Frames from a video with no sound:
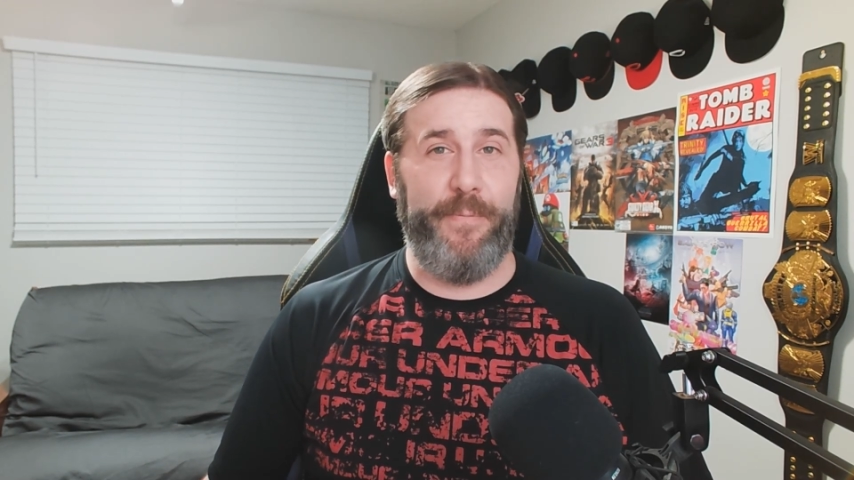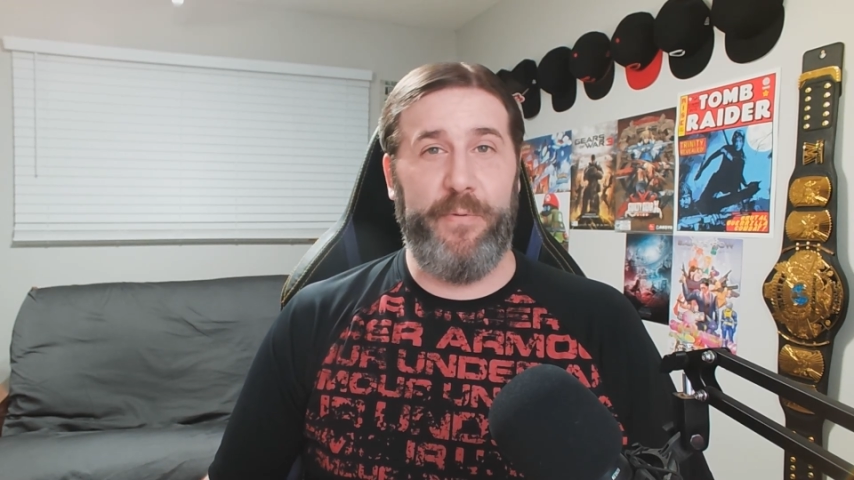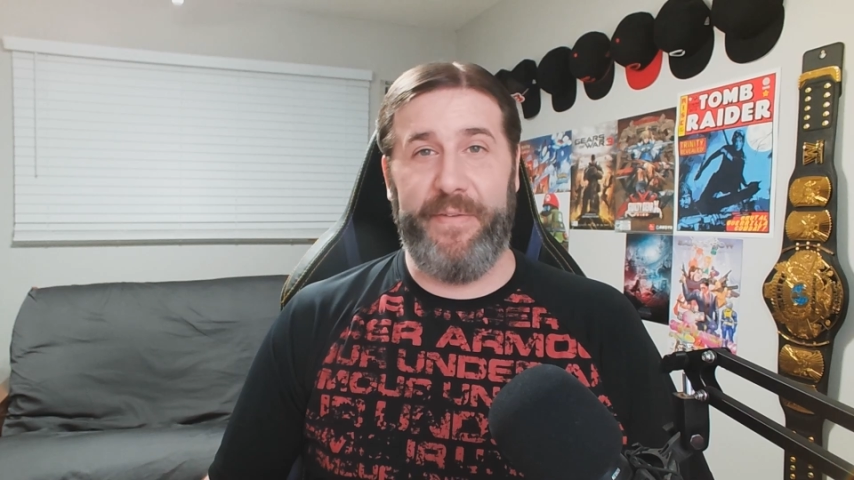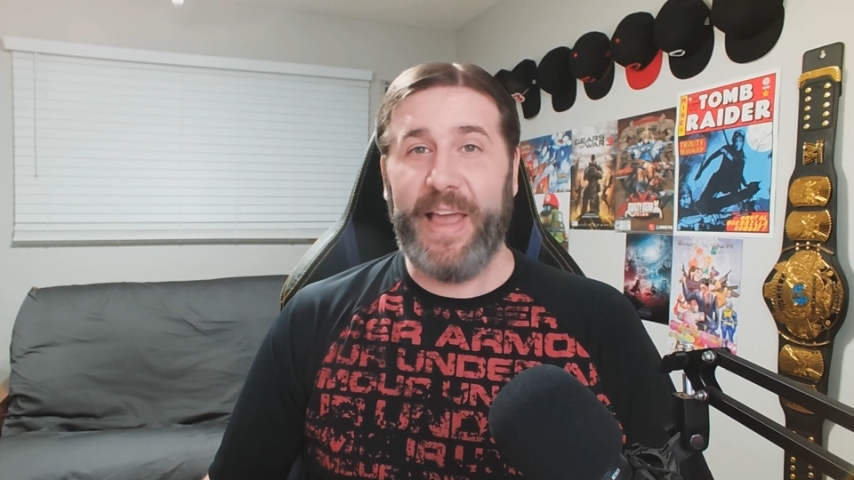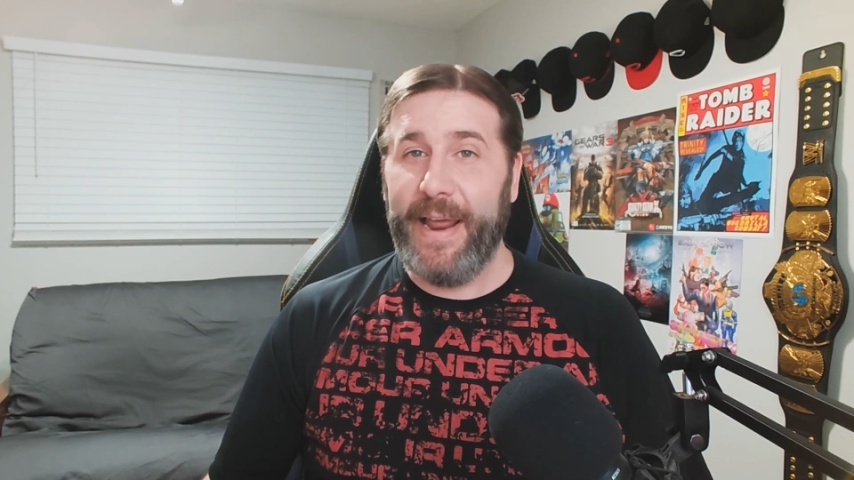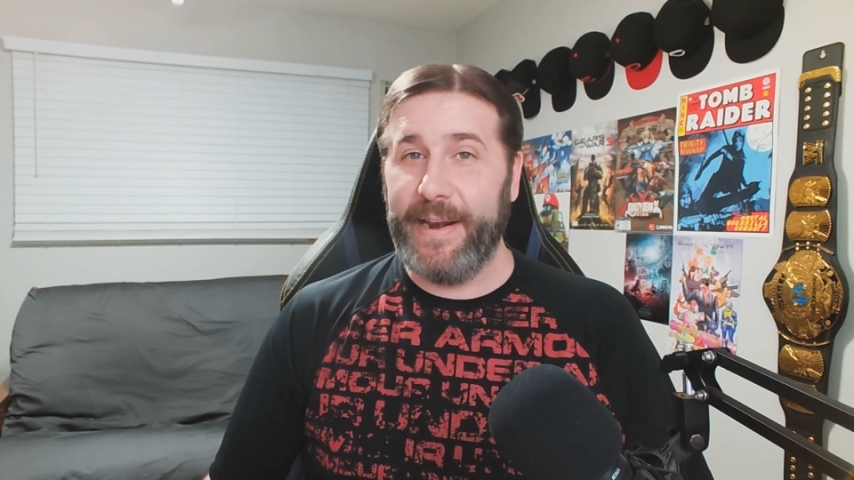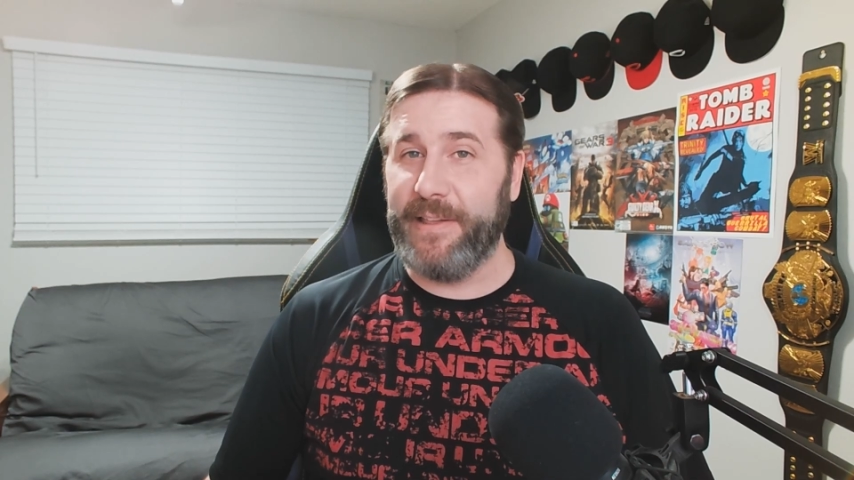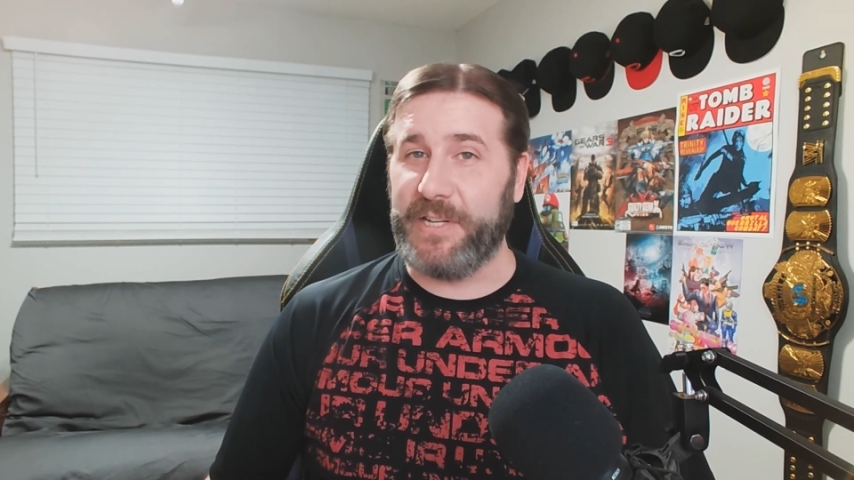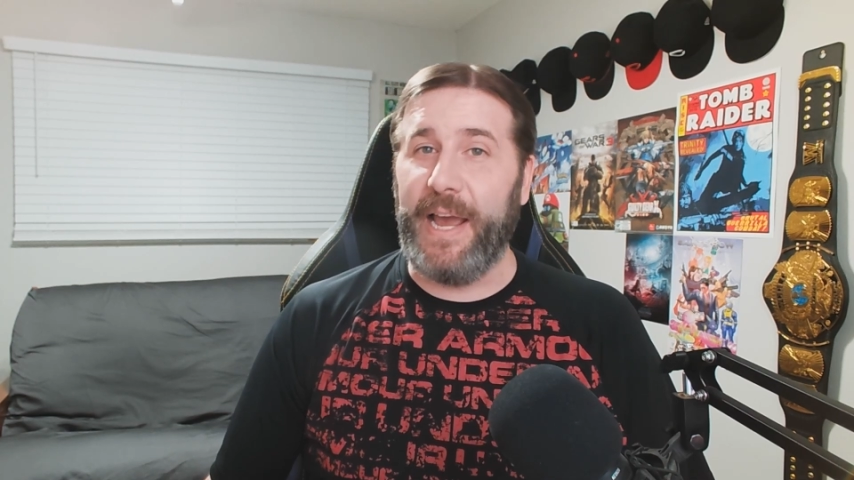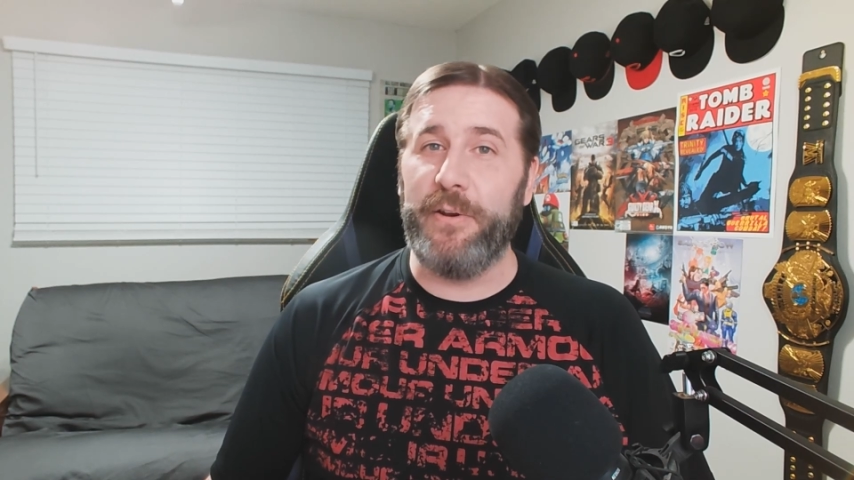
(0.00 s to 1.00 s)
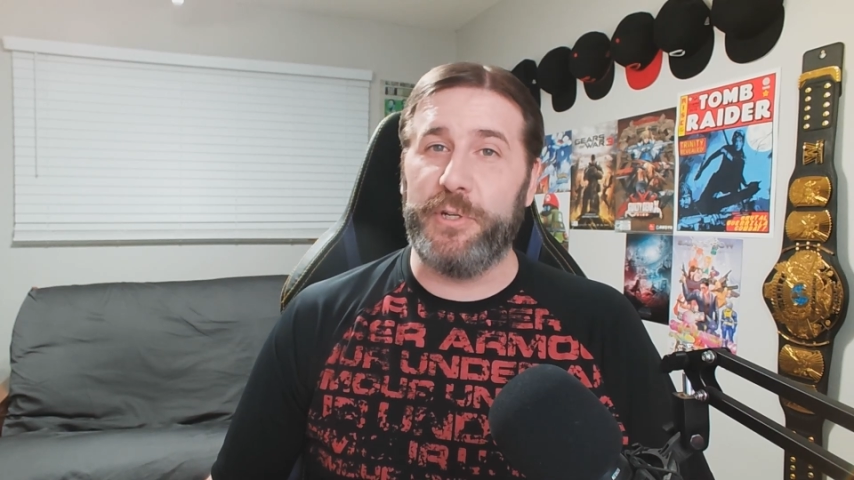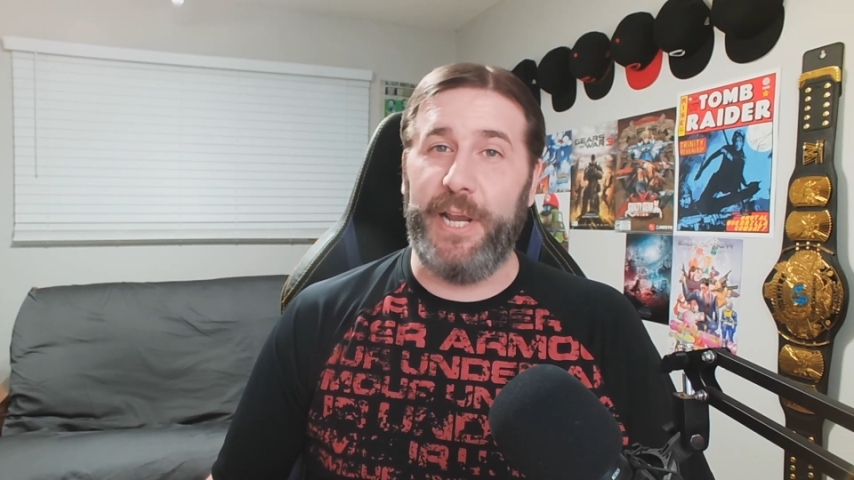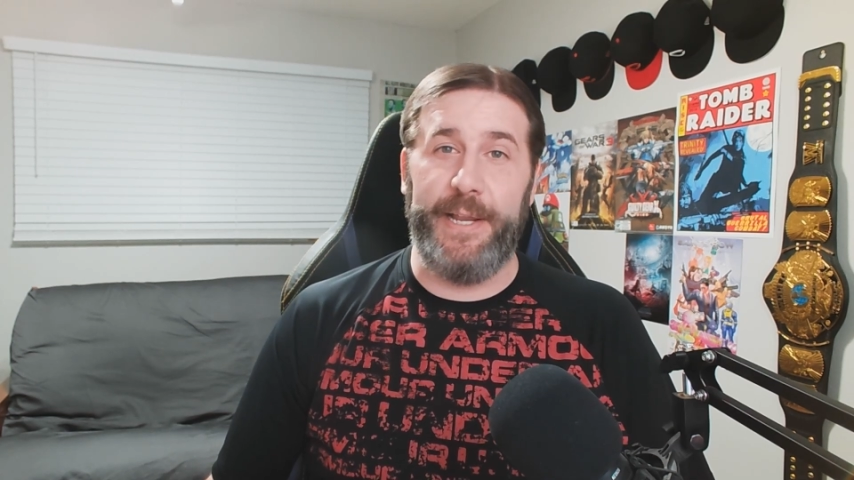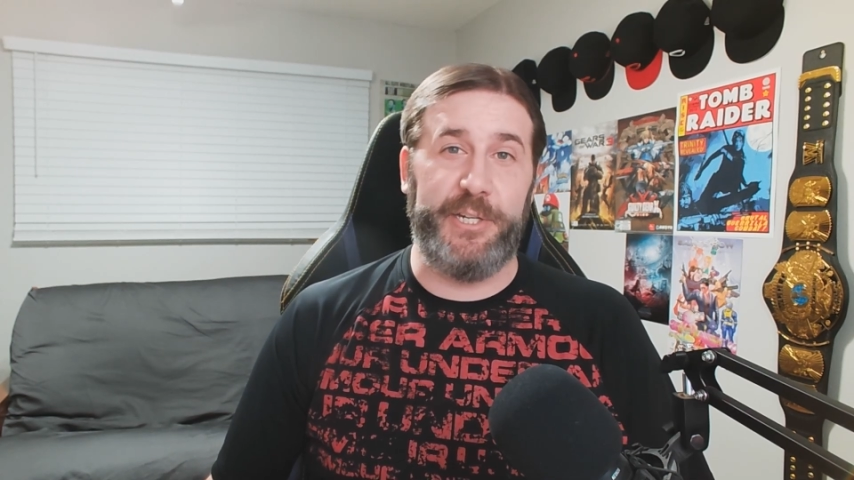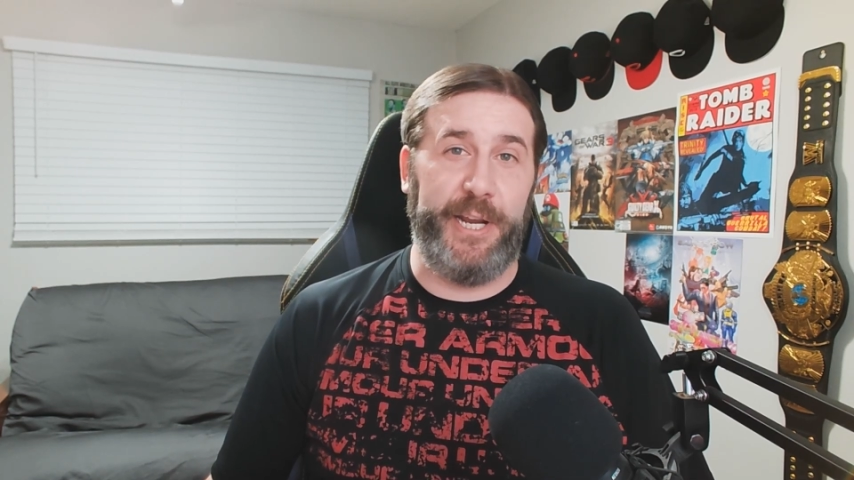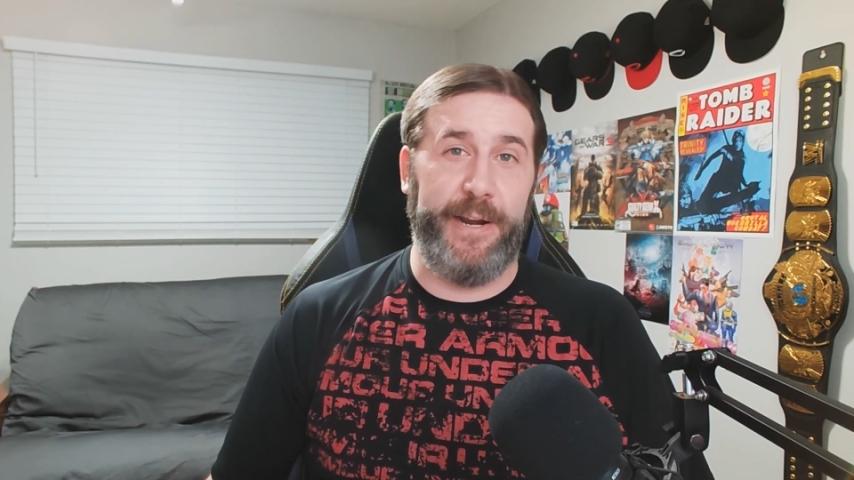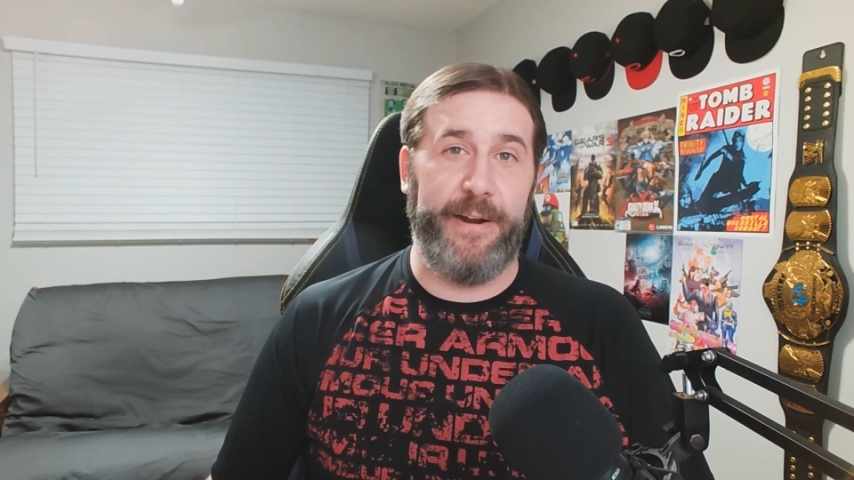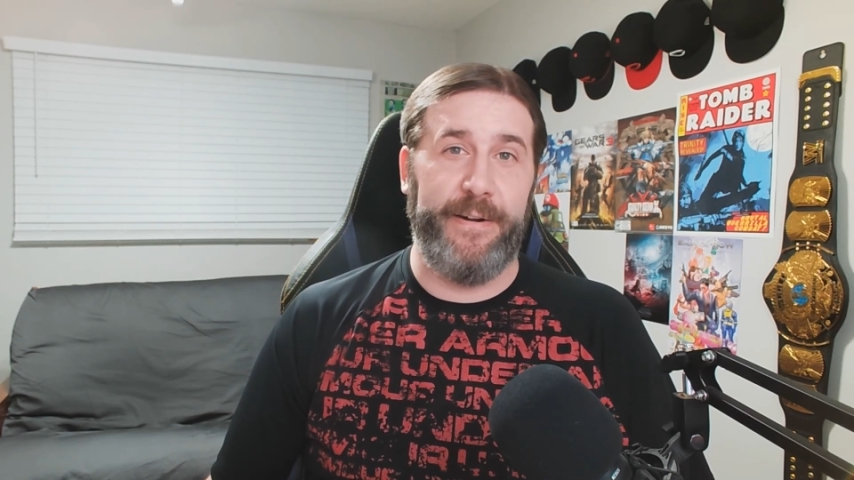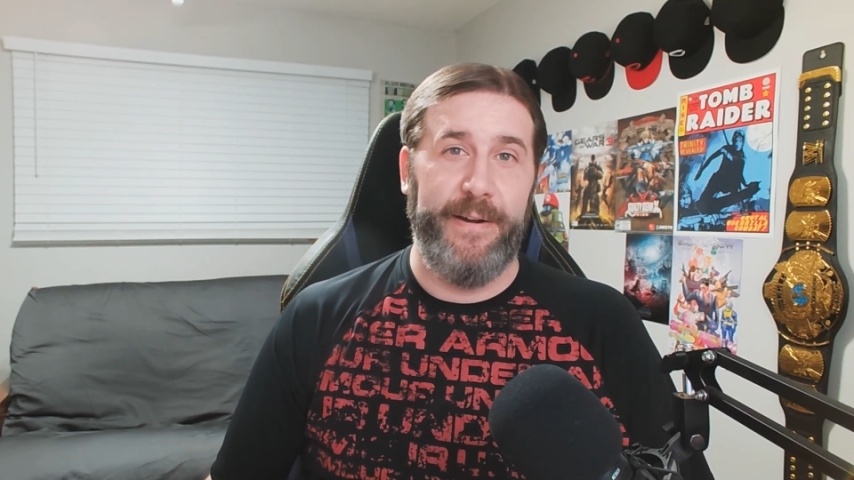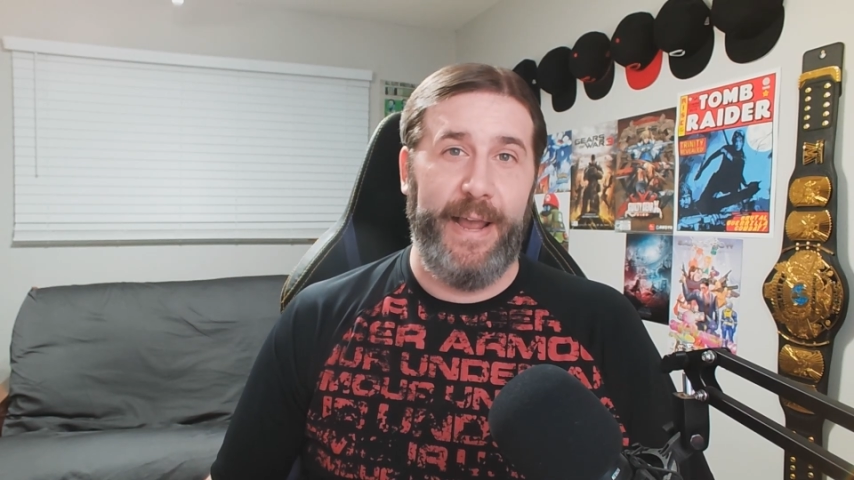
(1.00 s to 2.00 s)
We've got another title change
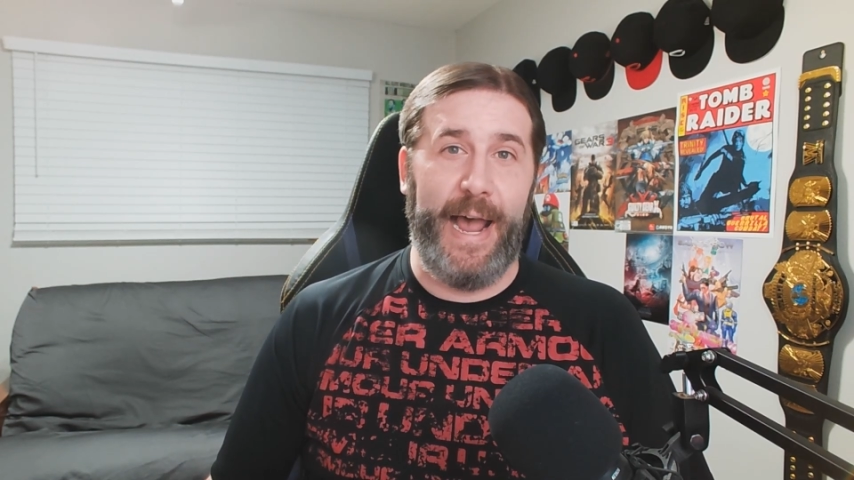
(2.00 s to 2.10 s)
here.